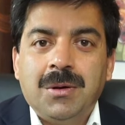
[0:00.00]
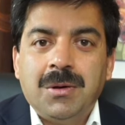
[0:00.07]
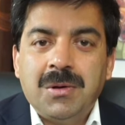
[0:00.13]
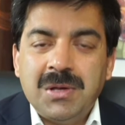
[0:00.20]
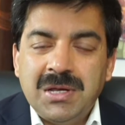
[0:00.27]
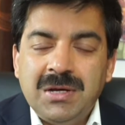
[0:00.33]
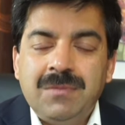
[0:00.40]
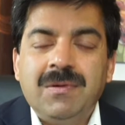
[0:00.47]

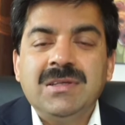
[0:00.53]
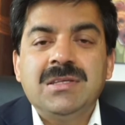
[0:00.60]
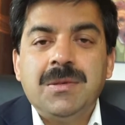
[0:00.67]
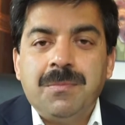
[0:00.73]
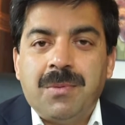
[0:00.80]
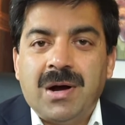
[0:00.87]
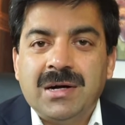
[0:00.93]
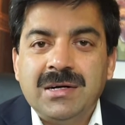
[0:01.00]
It was
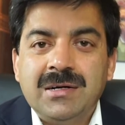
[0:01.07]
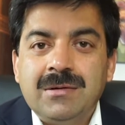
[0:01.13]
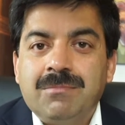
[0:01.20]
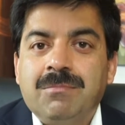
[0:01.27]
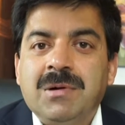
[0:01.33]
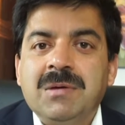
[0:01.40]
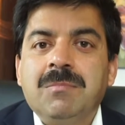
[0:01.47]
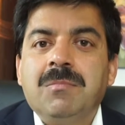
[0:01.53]
important,
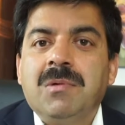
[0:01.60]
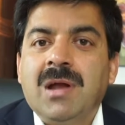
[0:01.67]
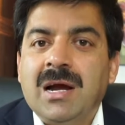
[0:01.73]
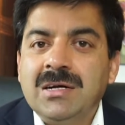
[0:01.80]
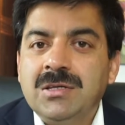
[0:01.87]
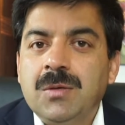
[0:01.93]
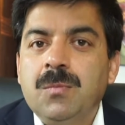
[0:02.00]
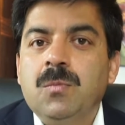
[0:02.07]
but
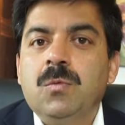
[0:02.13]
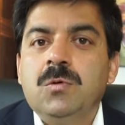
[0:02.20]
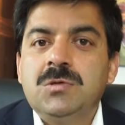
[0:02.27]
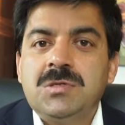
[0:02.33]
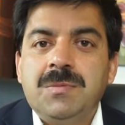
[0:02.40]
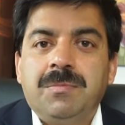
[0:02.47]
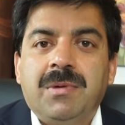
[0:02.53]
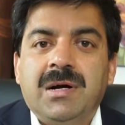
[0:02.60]
not the most
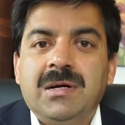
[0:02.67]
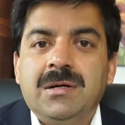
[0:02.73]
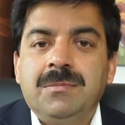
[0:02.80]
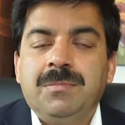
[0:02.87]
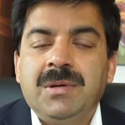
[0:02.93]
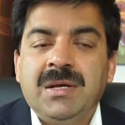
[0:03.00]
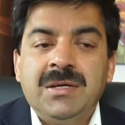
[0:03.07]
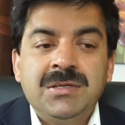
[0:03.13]
important
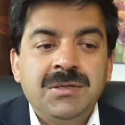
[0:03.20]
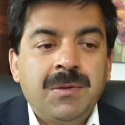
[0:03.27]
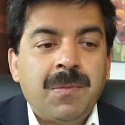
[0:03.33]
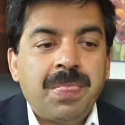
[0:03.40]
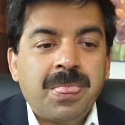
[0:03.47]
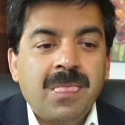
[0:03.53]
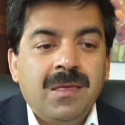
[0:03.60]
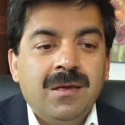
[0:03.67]
page.
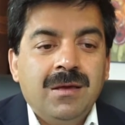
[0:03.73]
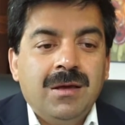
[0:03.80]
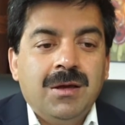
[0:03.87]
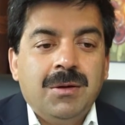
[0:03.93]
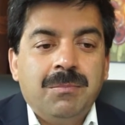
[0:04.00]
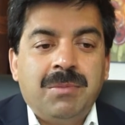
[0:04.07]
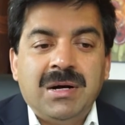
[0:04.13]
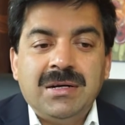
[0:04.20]

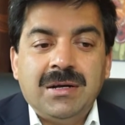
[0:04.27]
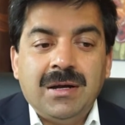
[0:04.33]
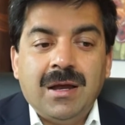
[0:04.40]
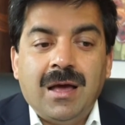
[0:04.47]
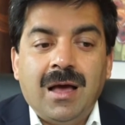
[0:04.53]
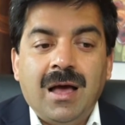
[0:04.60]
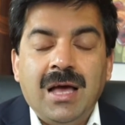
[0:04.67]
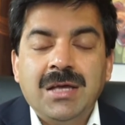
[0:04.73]
But
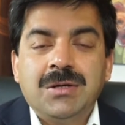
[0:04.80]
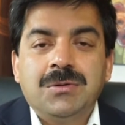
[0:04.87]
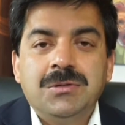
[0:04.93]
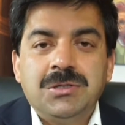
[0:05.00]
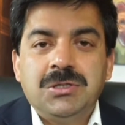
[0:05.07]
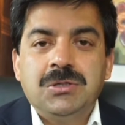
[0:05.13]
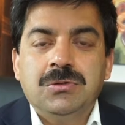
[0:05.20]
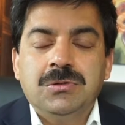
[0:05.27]
I could
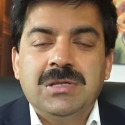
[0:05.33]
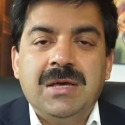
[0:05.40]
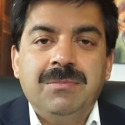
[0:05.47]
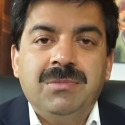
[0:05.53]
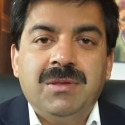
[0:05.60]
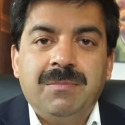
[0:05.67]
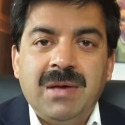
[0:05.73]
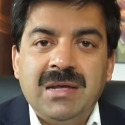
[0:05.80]
show them
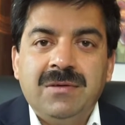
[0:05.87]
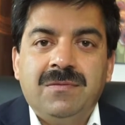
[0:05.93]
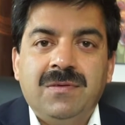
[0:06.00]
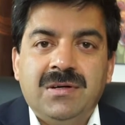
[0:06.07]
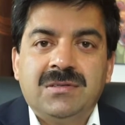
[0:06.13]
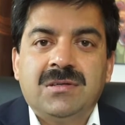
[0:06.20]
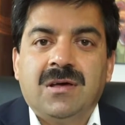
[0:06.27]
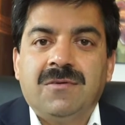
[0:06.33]
the
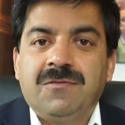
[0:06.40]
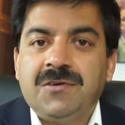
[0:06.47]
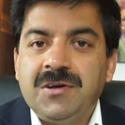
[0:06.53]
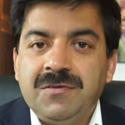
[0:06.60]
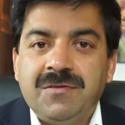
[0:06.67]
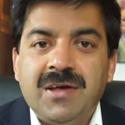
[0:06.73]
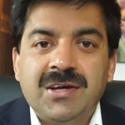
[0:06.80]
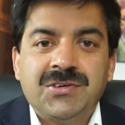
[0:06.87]
benefits of
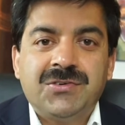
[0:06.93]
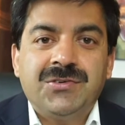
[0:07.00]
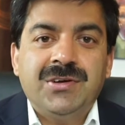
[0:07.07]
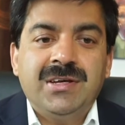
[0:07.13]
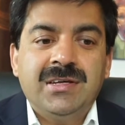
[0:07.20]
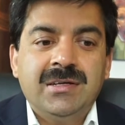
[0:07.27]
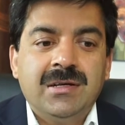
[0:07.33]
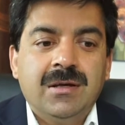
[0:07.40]

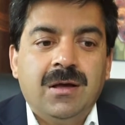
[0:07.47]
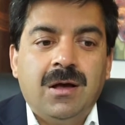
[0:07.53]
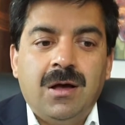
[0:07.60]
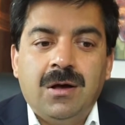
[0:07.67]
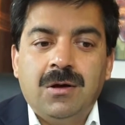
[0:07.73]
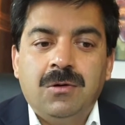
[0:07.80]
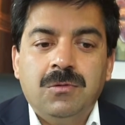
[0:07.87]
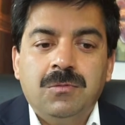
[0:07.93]
refactoring,
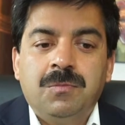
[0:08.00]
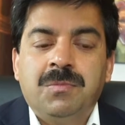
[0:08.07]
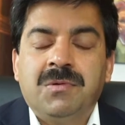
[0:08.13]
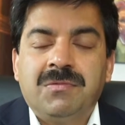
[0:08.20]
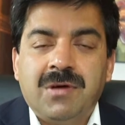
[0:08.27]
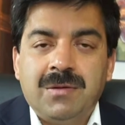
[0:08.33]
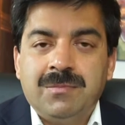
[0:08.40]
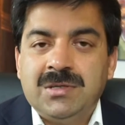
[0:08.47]
how
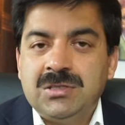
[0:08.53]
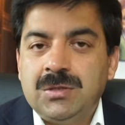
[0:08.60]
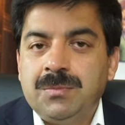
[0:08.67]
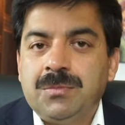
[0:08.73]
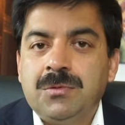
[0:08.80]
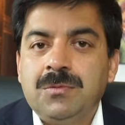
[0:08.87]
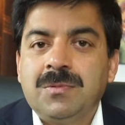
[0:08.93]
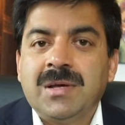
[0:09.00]
performance
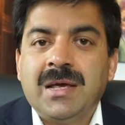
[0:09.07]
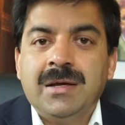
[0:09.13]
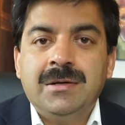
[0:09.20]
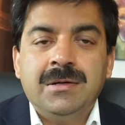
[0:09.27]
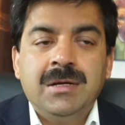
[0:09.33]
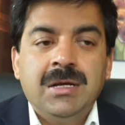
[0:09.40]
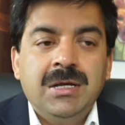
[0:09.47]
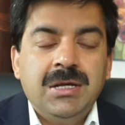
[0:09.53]
improve
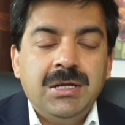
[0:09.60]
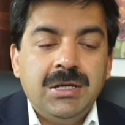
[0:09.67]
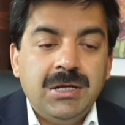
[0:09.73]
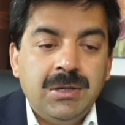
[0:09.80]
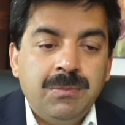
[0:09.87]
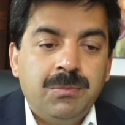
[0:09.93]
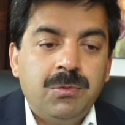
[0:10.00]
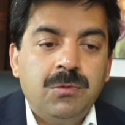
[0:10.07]
can
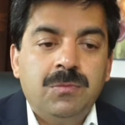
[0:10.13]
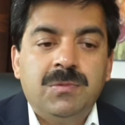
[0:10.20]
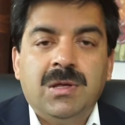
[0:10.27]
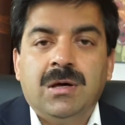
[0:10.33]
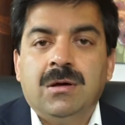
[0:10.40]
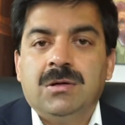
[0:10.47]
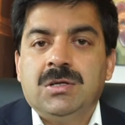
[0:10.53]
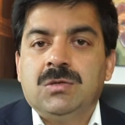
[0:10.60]
improve
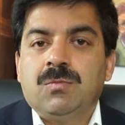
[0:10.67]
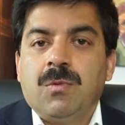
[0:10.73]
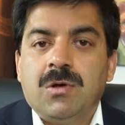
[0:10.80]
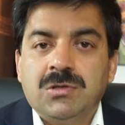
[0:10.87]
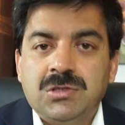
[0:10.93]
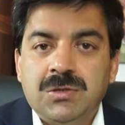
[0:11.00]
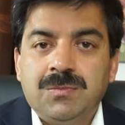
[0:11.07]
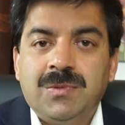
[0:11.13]
the
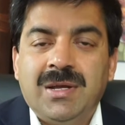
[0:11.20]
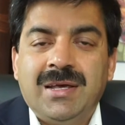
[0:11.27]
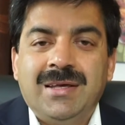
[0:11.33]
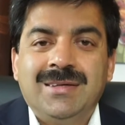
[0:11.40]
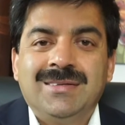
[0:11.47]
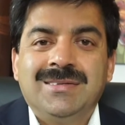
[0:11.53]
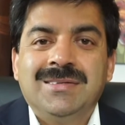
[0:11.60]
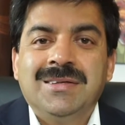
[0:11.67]
responsiveness